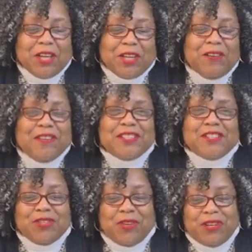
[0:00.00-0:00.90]

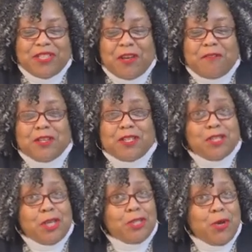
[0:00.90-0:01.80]
Curious George
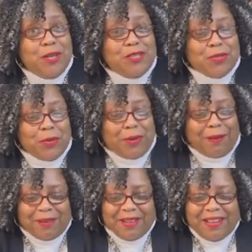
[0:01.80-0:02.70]
Visits a Toy Store.